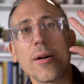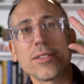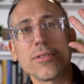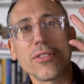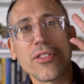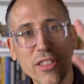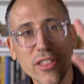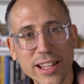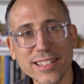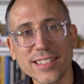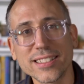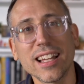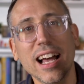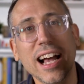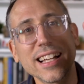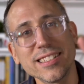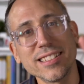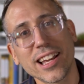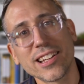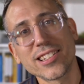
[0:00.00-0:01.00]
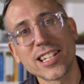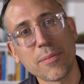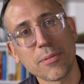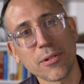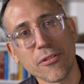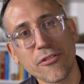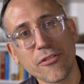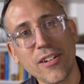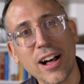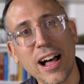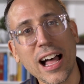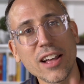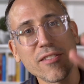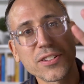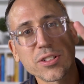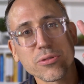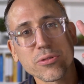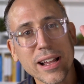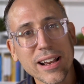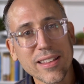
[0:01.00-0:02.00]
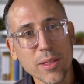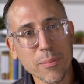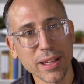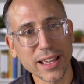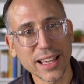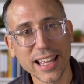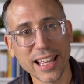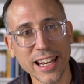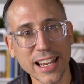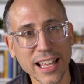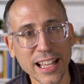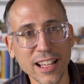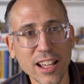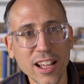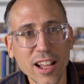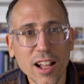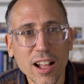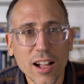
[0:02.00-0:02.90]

This Isaiah chapter 5 is right at the beginning.